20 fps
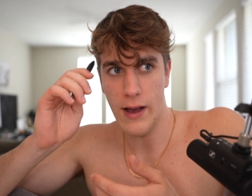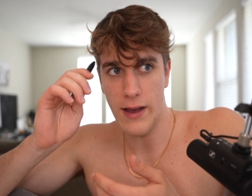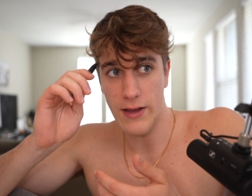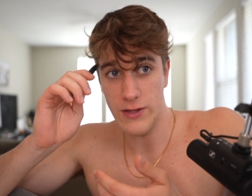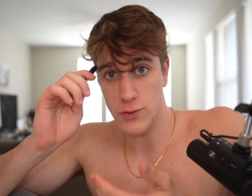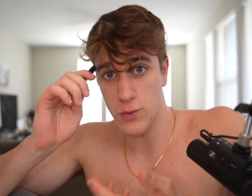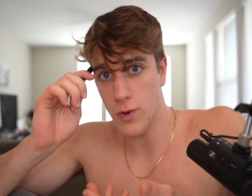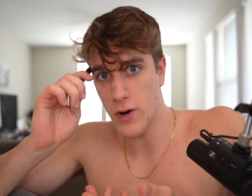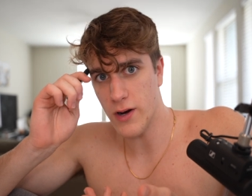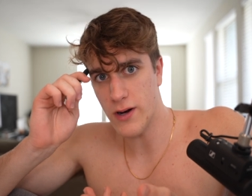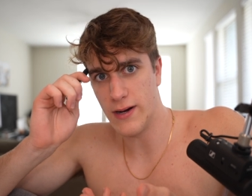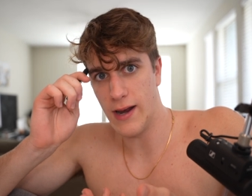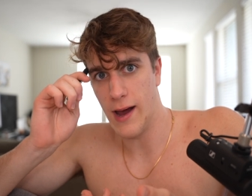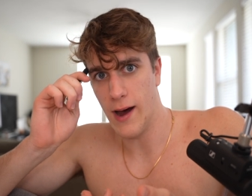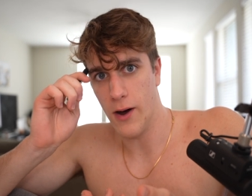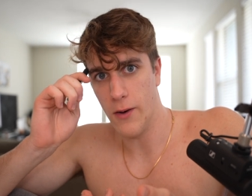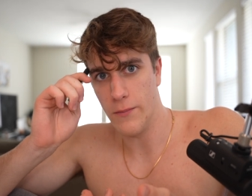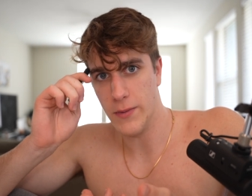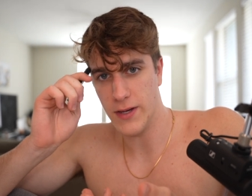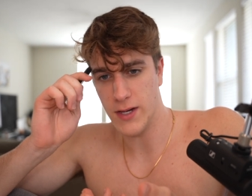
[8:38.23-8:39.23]
it's work
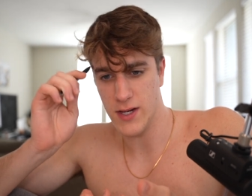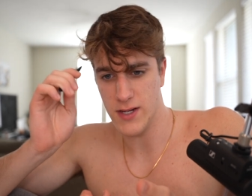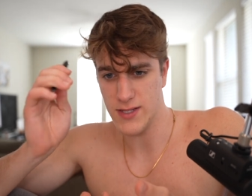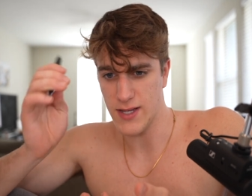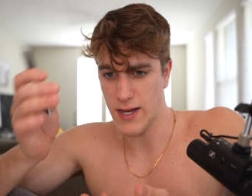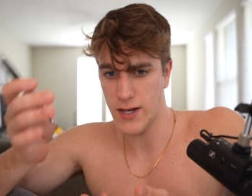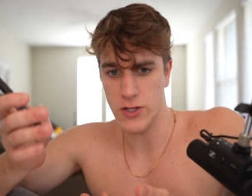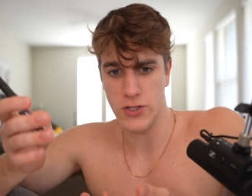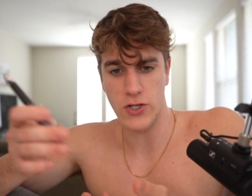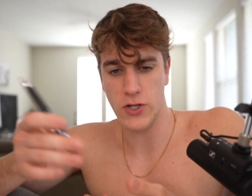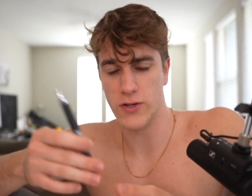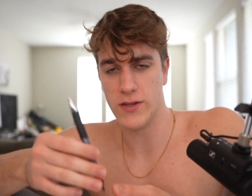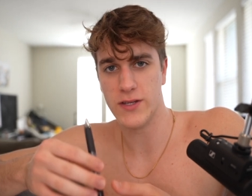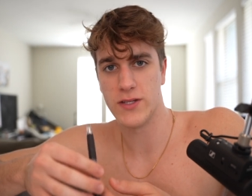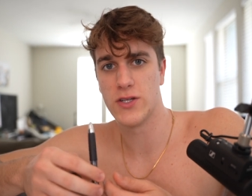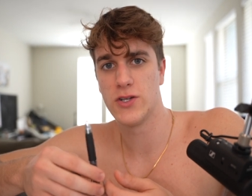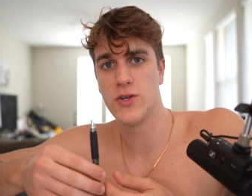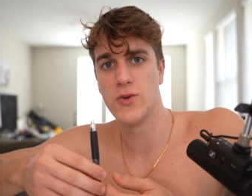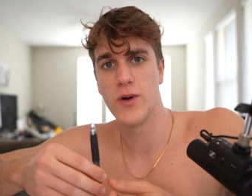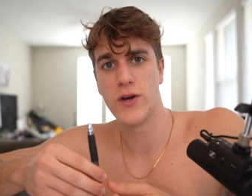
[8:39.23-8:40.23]
now because I could turn
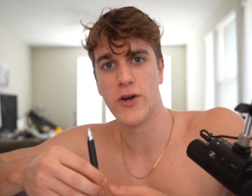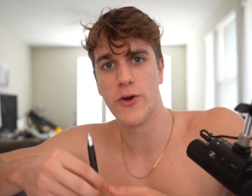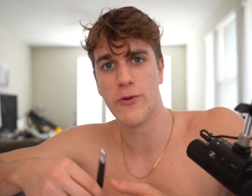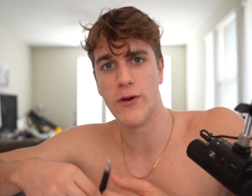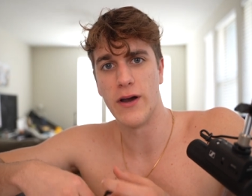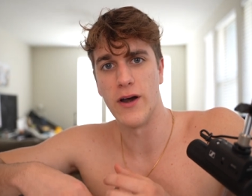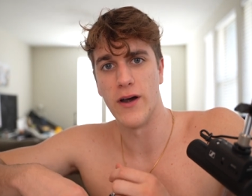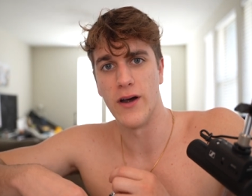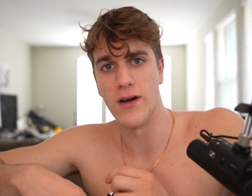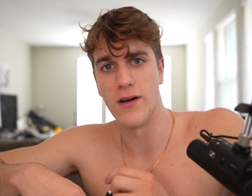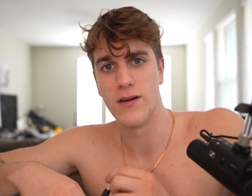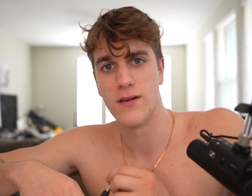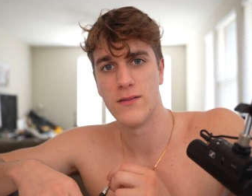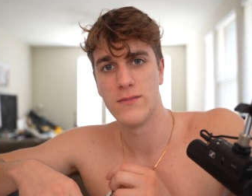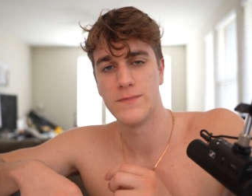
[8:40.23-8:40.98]
this into a career.